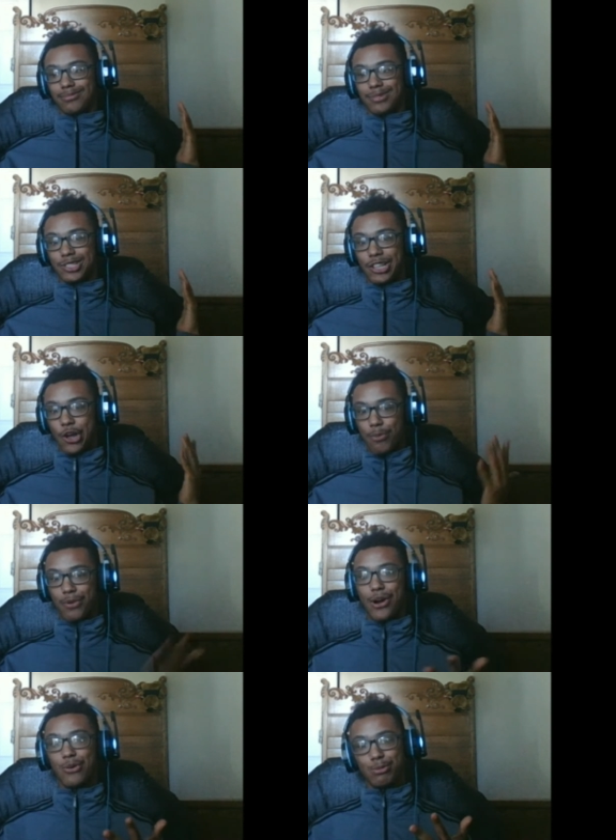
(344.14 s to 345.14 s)

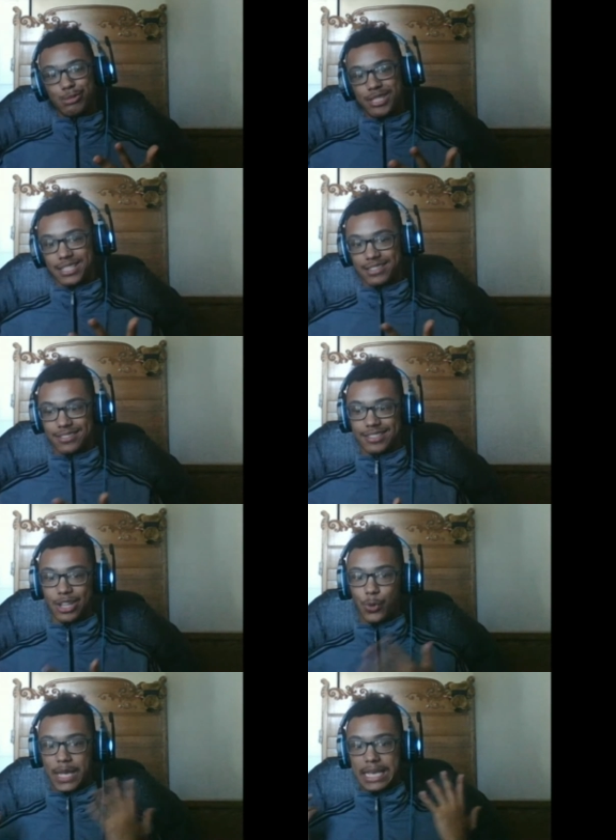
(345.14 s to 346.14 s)
Slowbros and
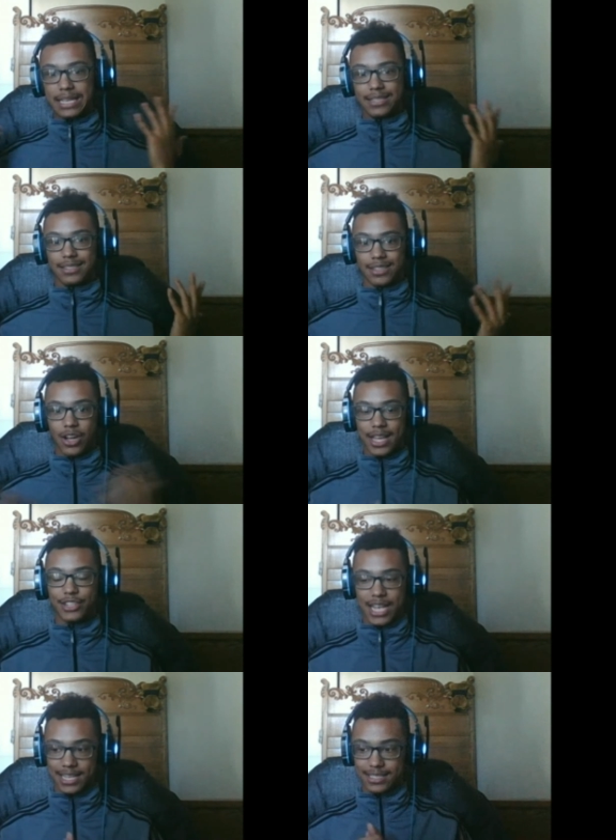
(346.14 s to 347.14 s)
Slowkings and all that
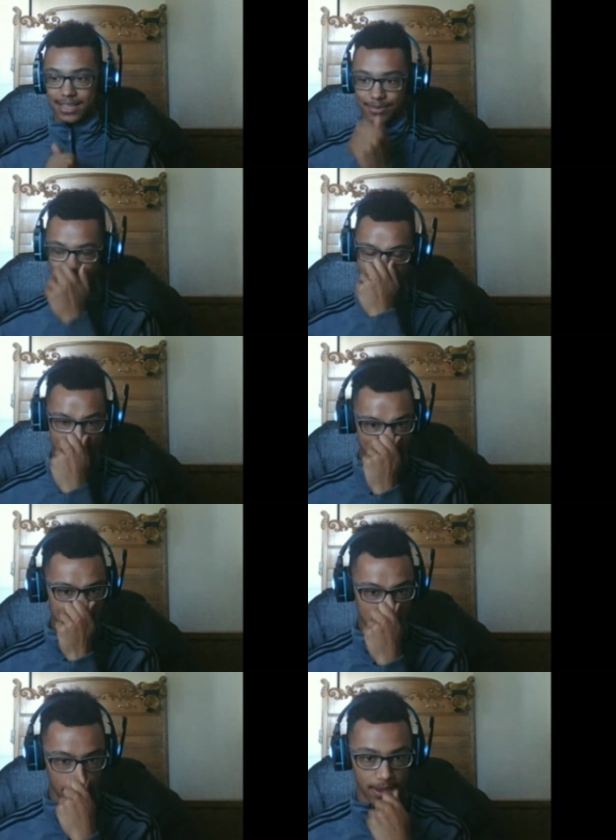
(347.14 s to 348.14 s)
jazz, I have
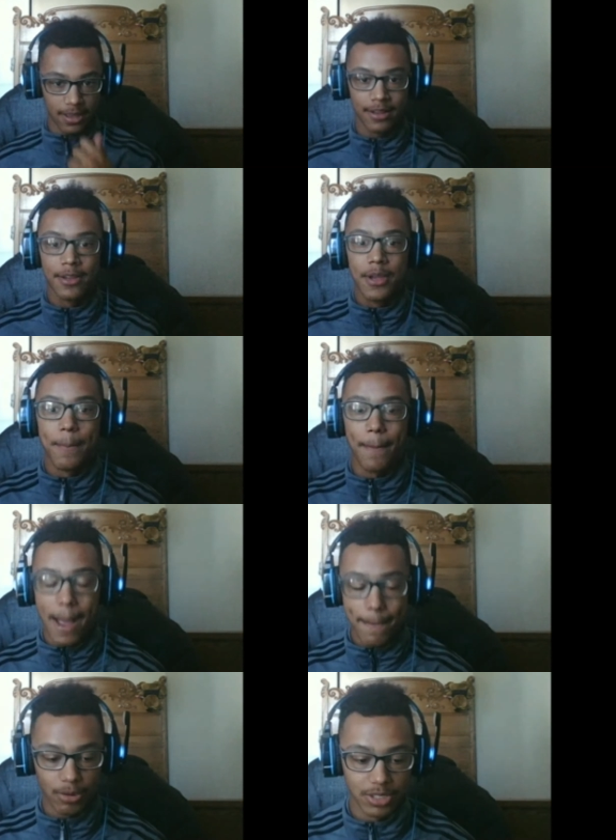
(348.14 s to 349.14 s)
faith in
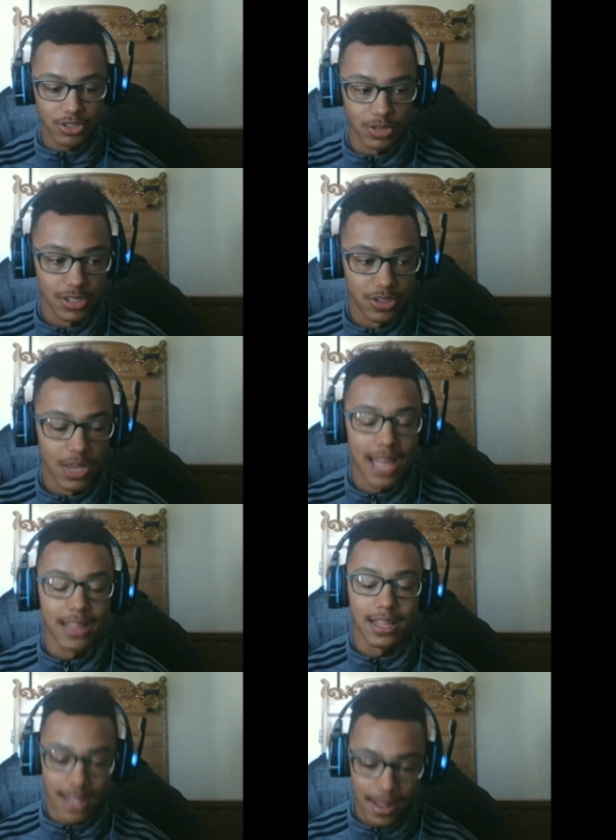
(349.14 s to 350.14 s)
my Bulbasaur to do that
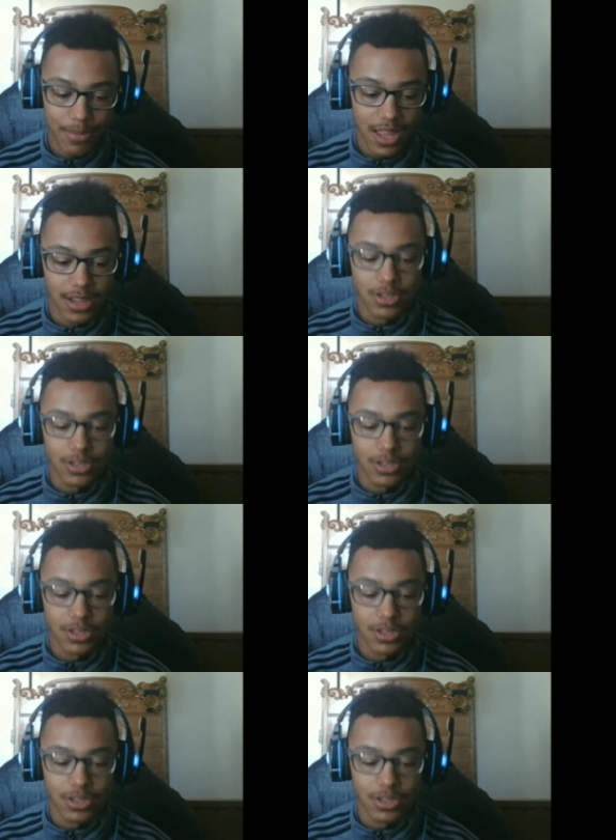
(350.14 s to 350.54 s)
same thing.